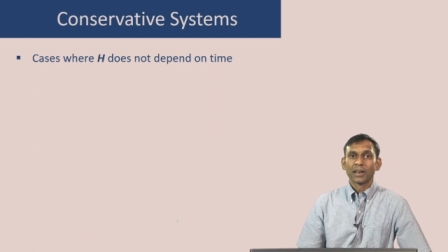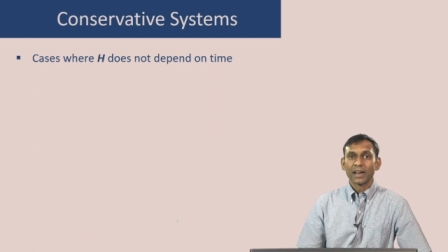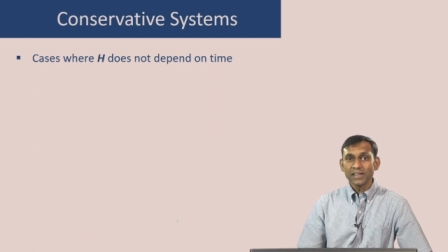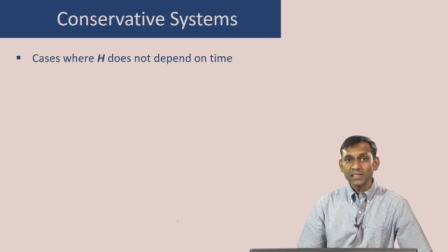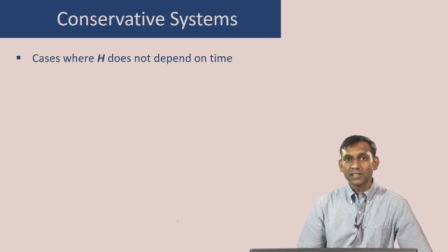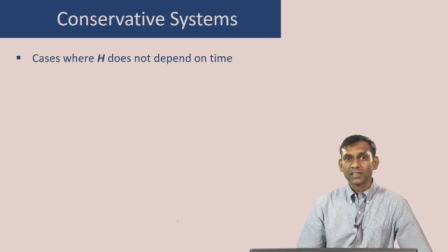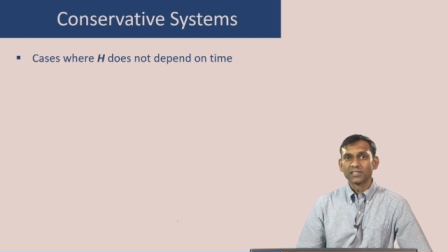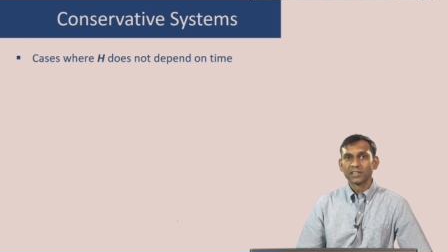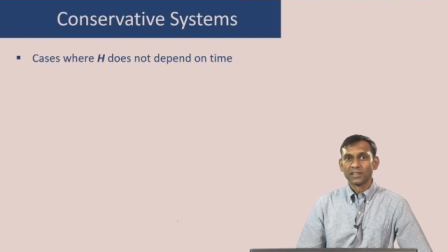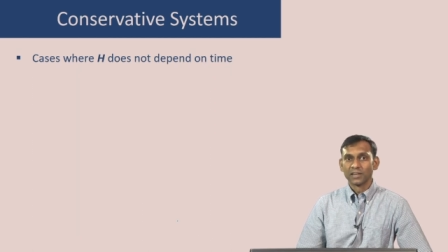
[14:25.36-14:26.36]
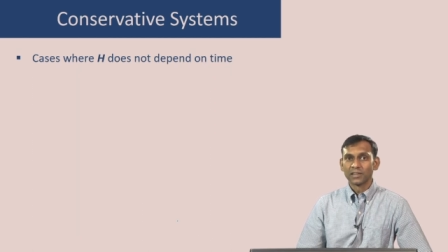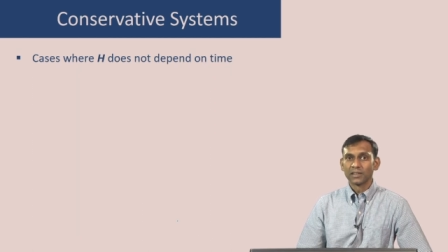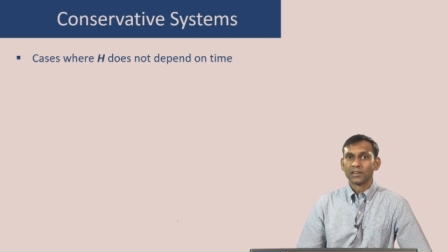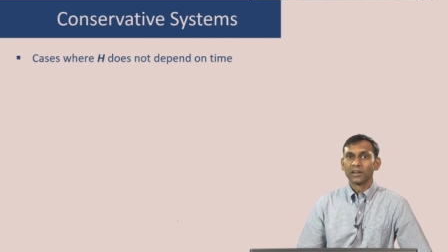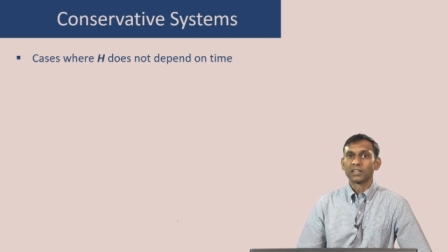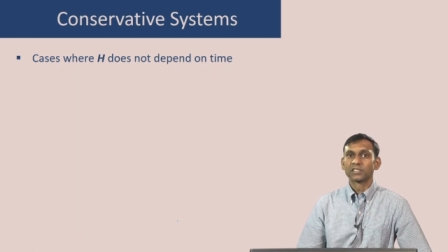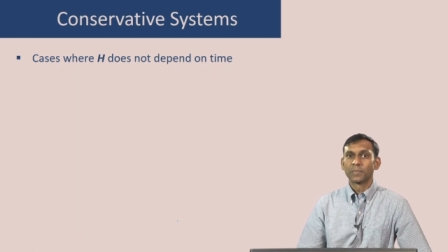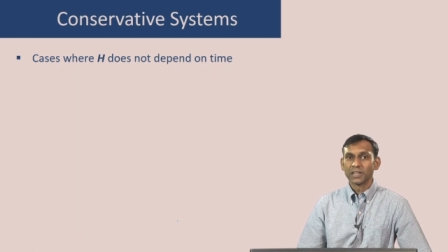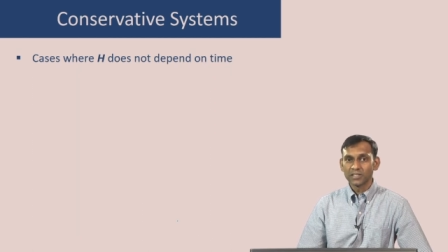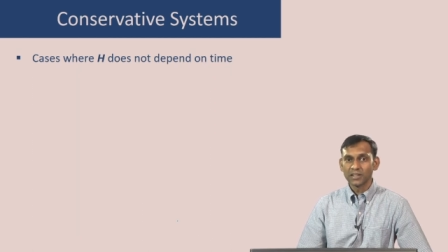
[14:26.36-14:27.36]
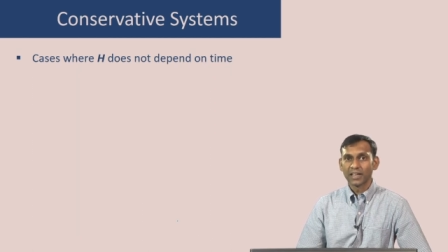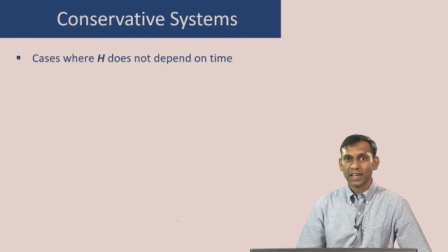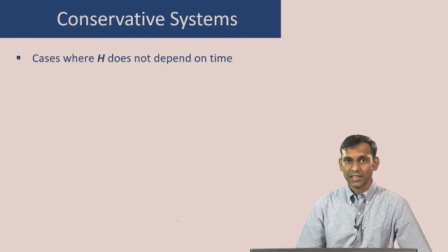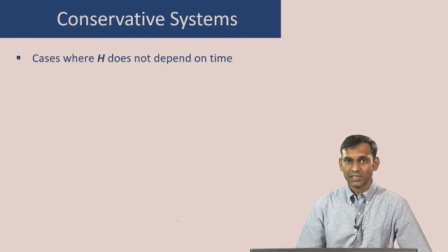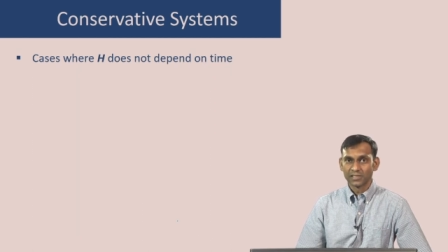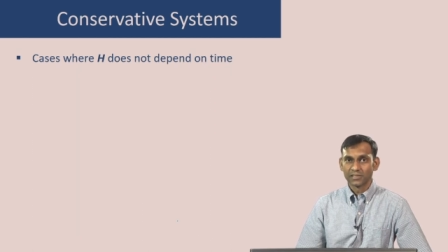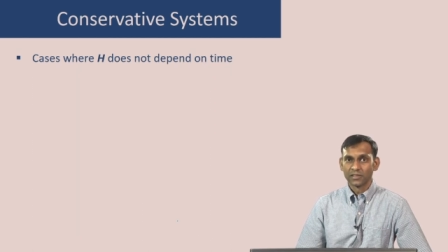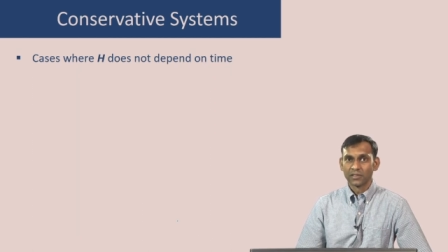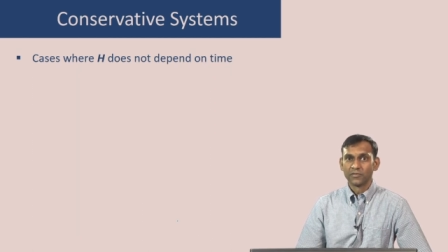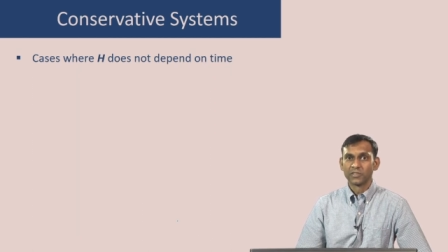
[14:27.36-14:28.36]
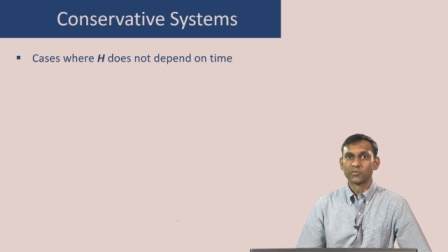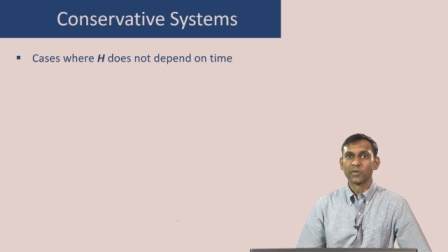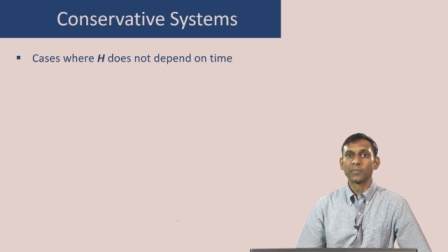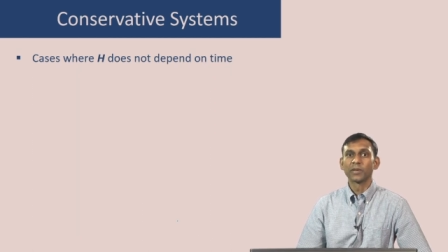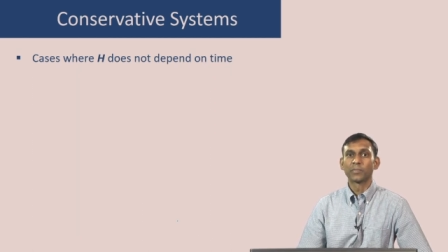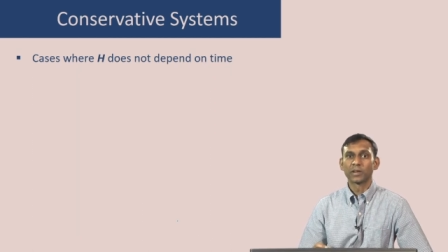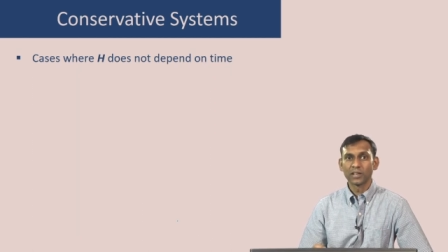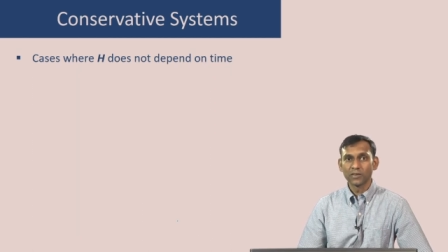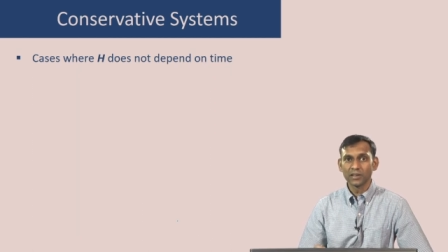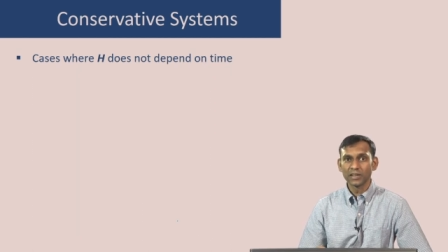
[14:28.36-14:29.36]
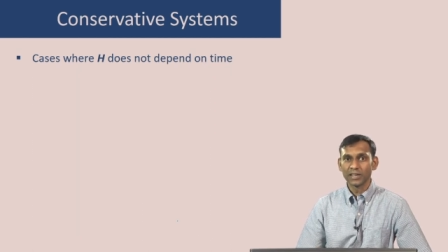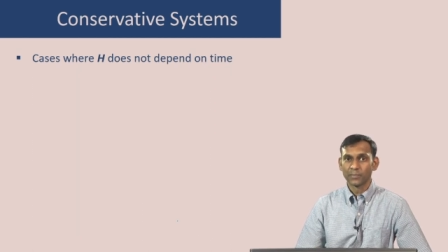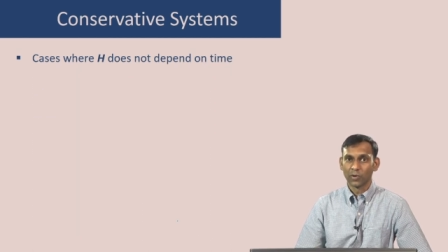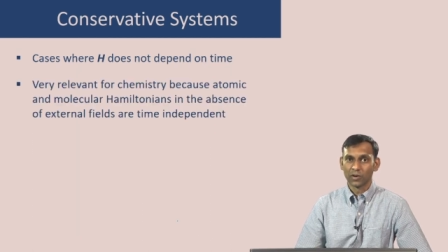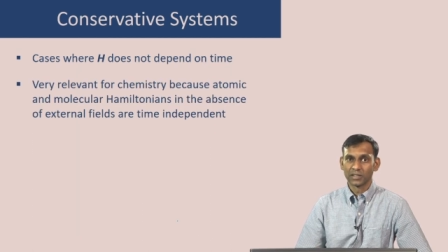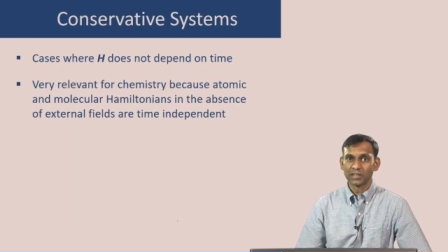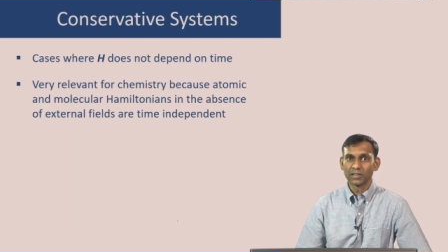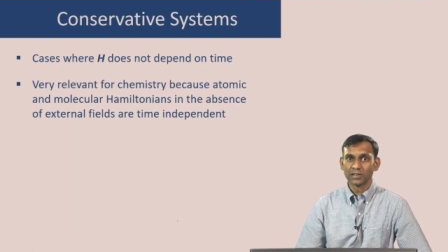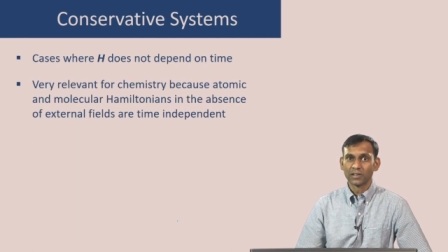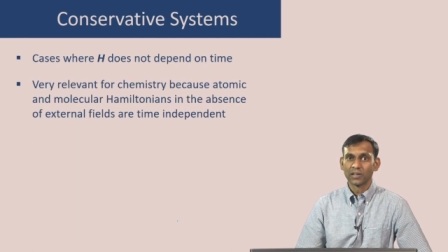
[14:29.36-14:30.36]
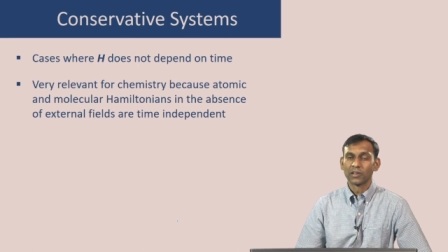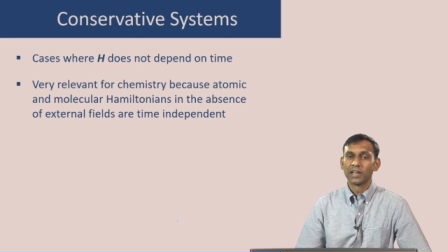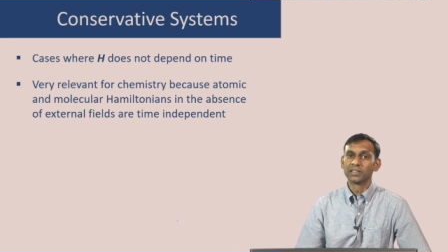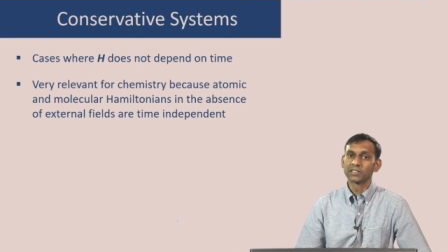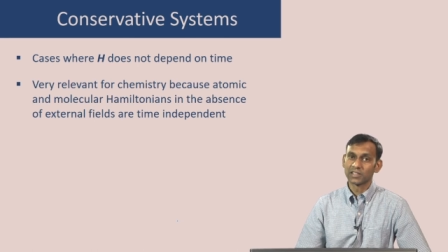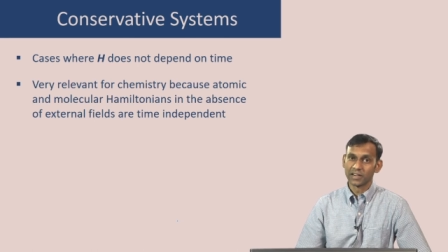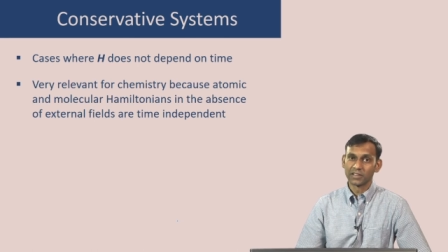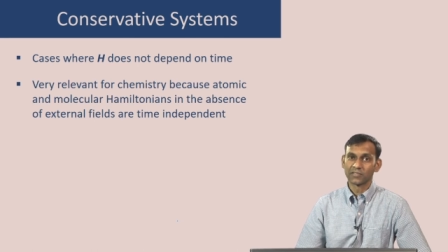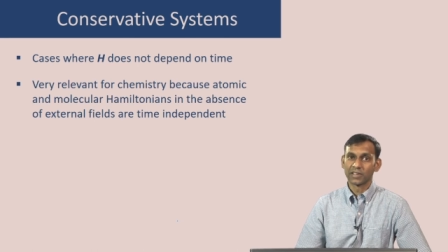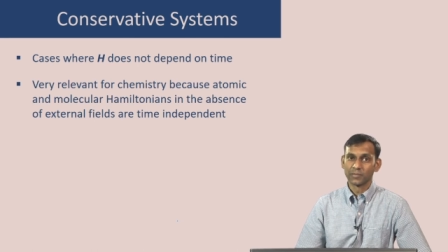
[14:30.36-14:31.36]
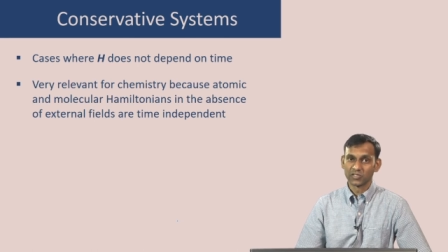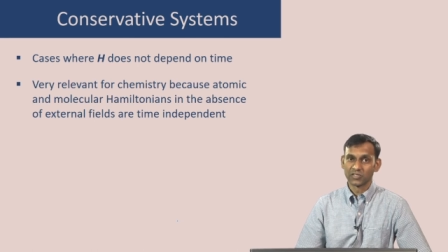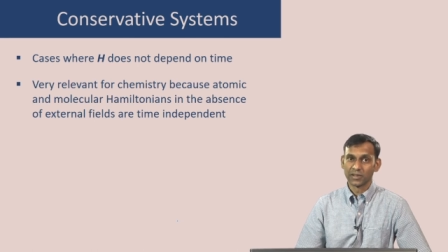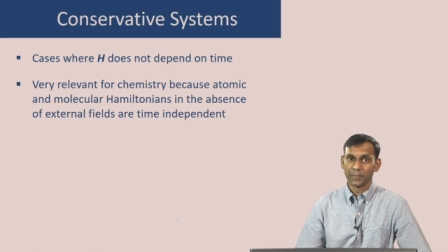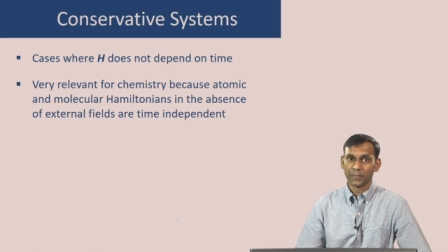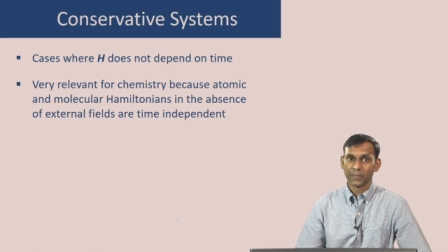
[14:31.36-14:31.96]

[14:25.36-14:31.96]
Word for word: Let us consider a special case which will be particularly important in the study of chemistry.